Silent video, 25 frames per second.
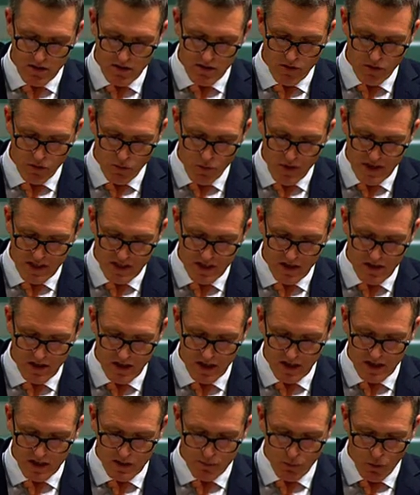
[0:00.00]
the risk
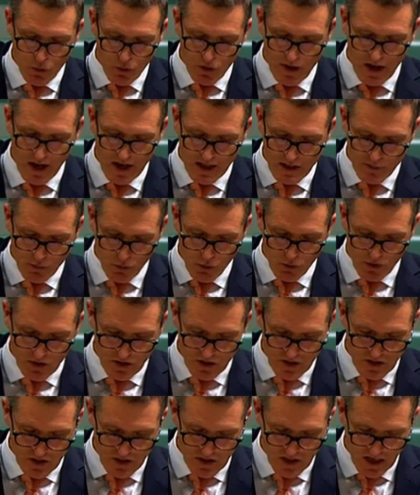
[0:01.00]
that
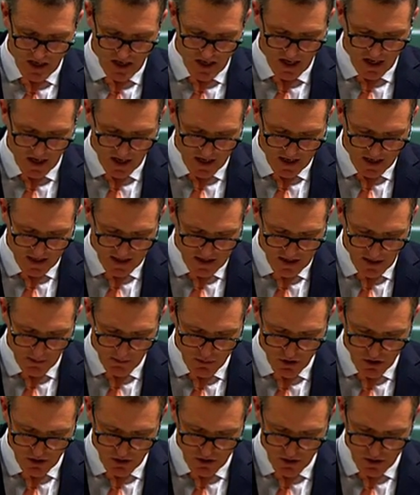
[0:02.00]
exporters seeking an
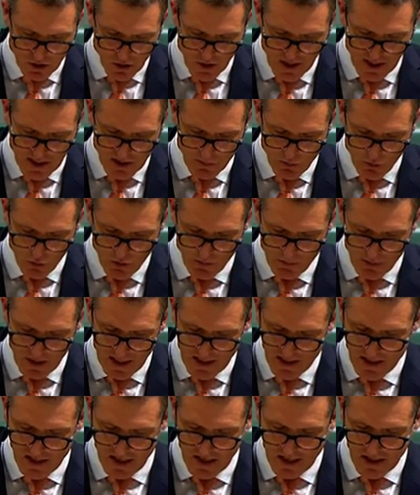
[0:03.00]
exemption to transport
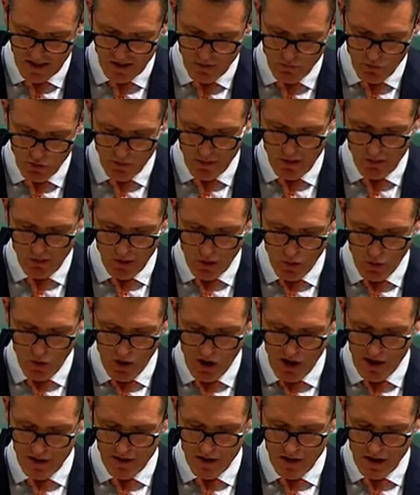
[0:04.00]
plastics will be
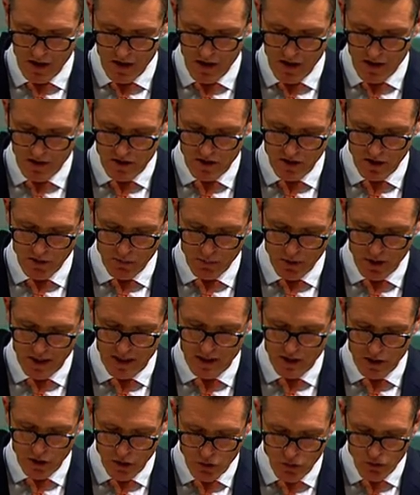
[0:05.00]
required to
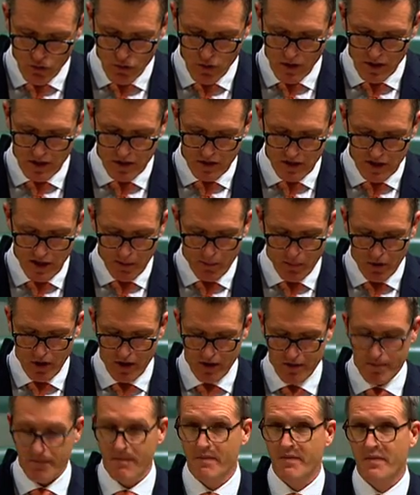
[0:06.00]
complete two separate
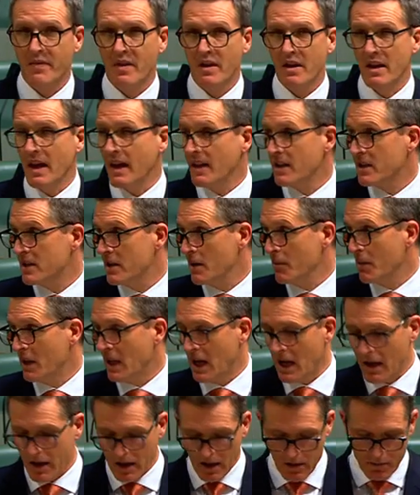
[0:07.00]
yet
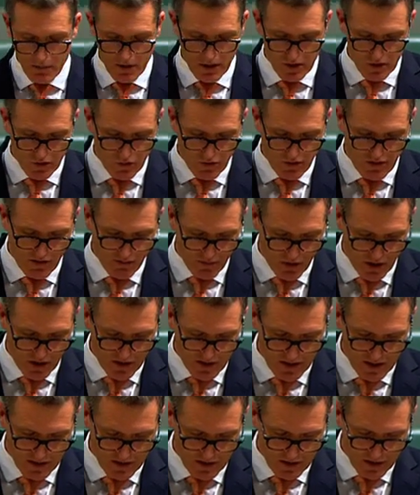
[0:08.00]
similar administrative
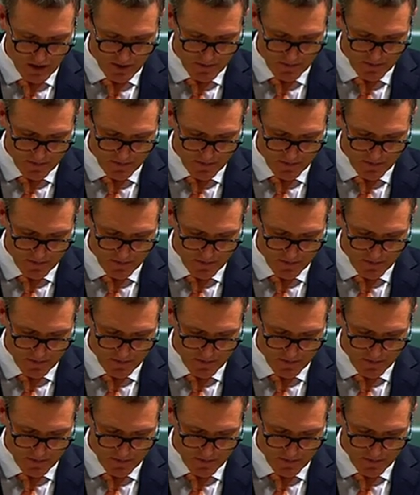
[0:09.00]
processes.